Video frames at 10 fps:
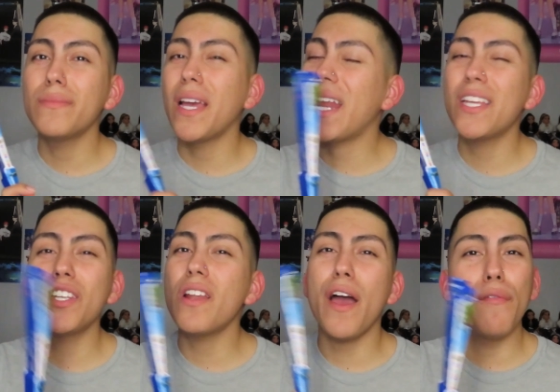And I
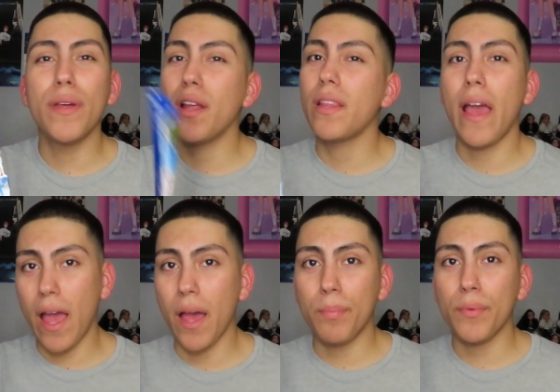should not have been on that
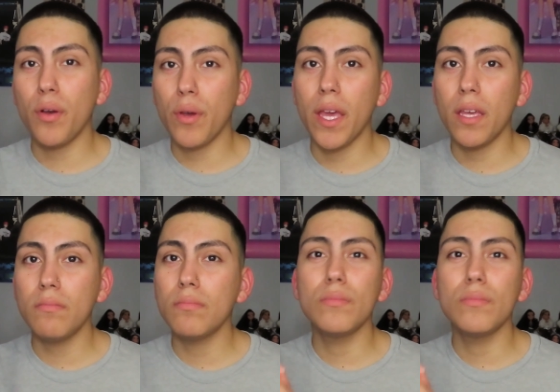app, okay?